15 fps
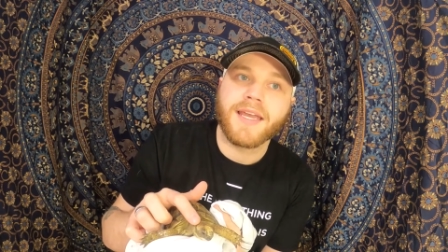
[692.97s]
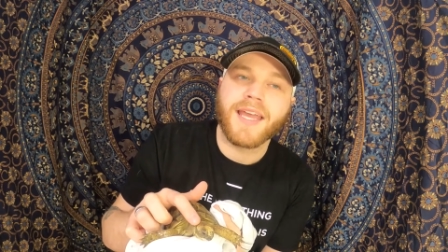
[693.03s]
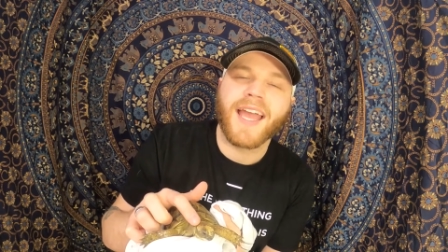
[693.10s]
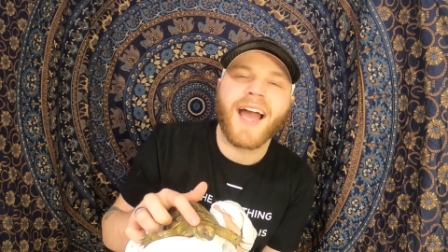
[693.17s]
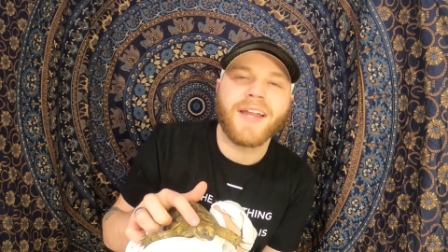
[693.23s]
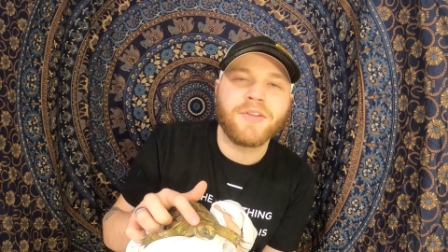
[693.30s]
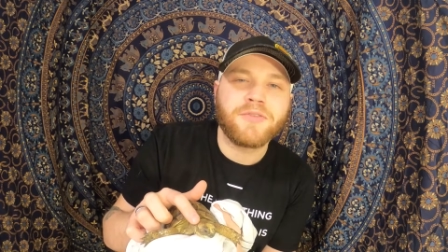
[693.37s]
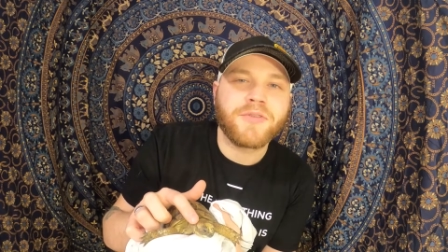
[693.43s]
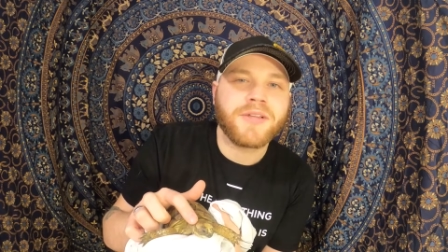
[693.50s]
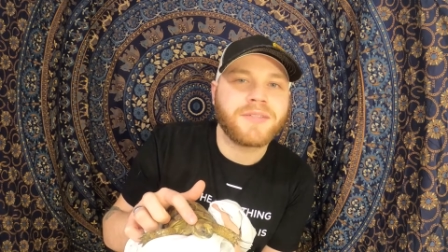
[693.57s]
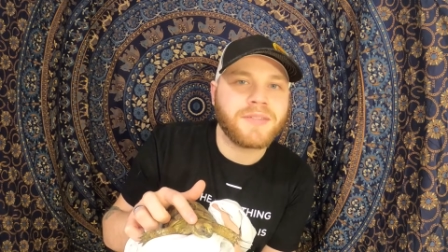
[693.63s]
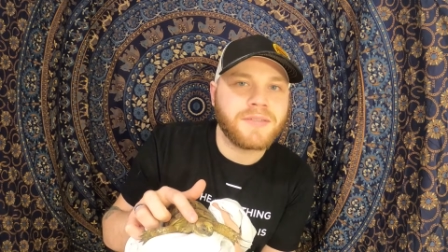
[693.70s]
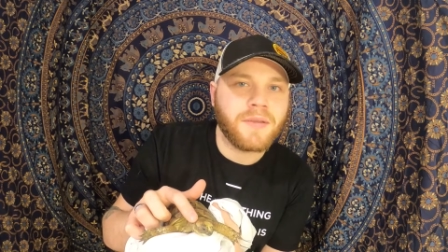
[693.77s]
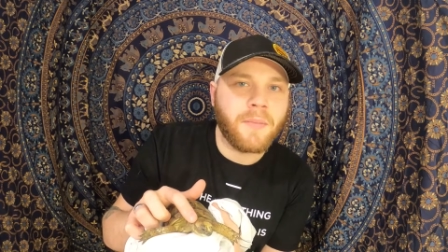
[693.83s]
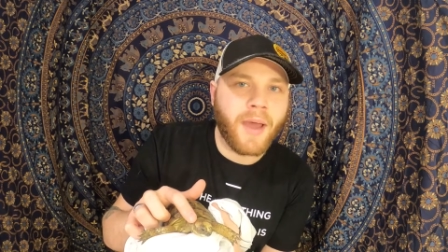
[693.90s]
kind of
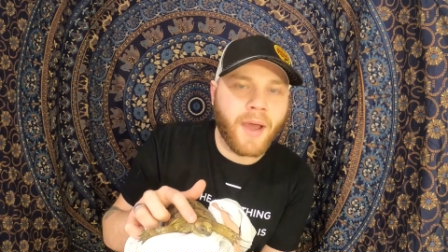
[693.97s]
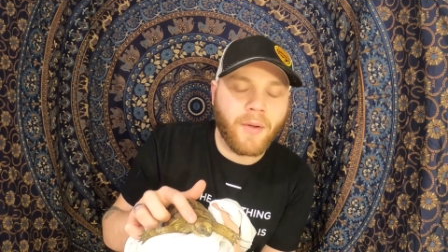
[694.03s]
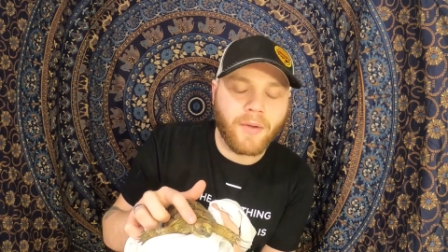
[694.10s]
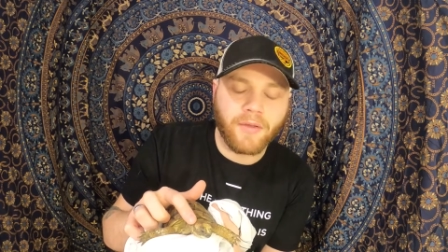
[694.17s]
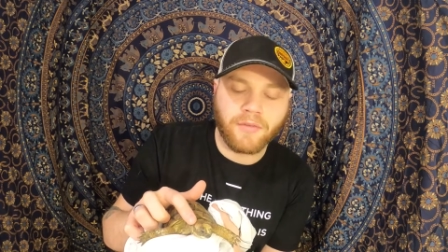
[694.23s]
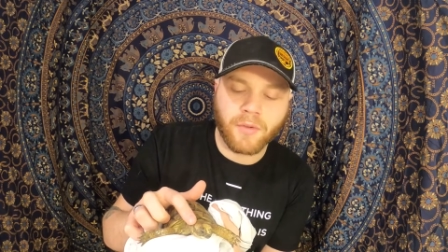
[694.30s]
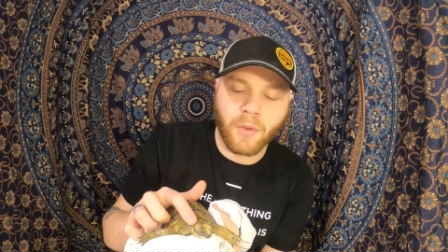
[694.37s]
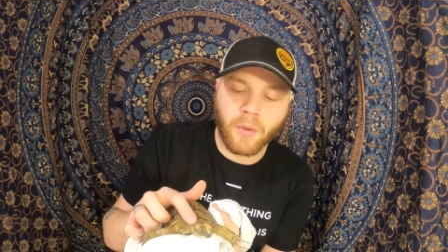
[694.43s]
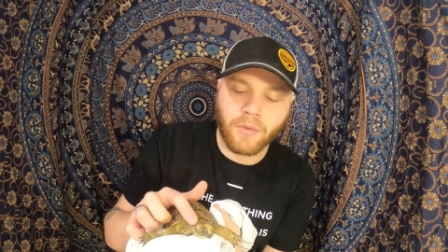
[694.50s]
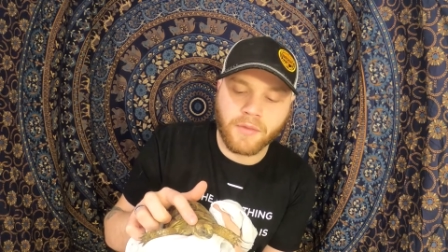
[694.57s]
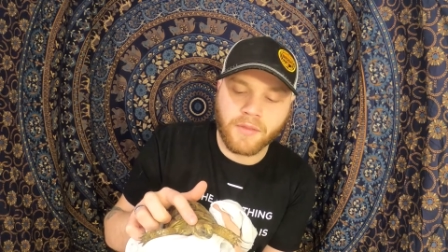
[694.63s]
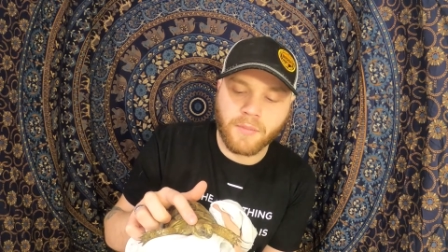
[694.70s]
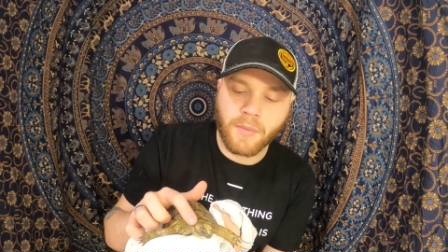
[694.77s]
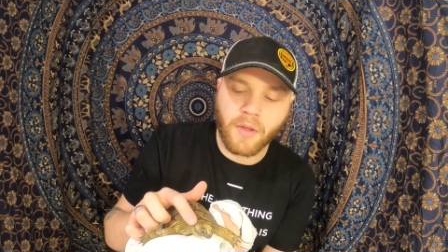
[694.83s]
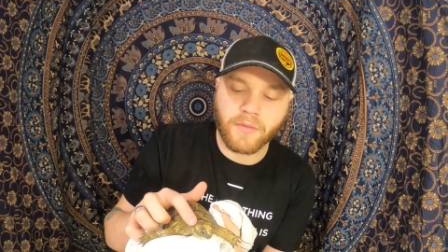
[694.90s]
stresses them out if you're holding
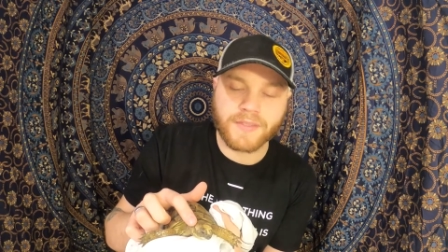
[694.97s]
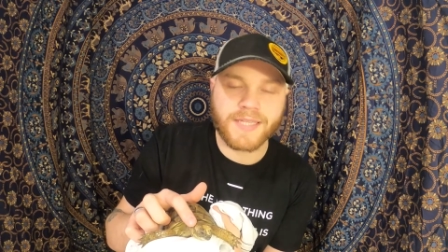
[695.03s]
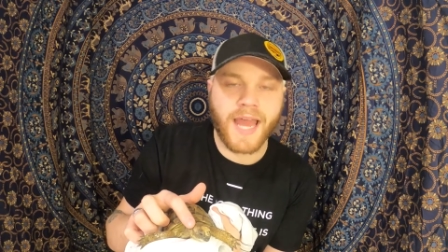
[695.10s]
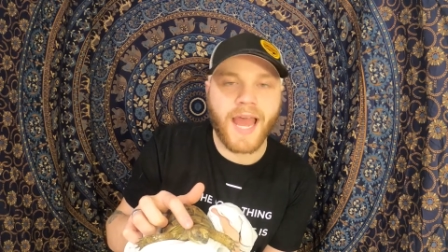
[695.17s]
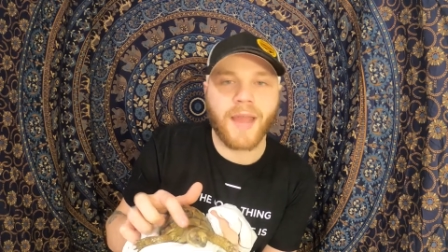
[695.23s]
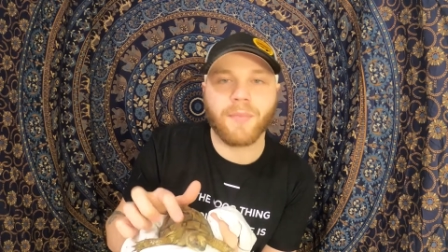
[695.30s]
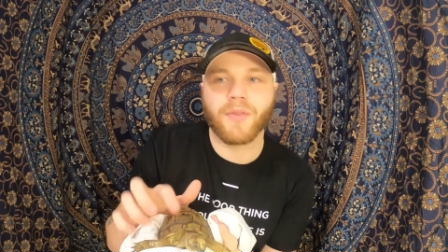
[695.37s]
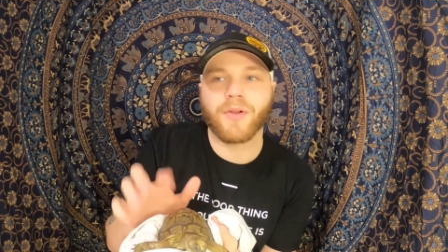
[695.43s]
them all the time.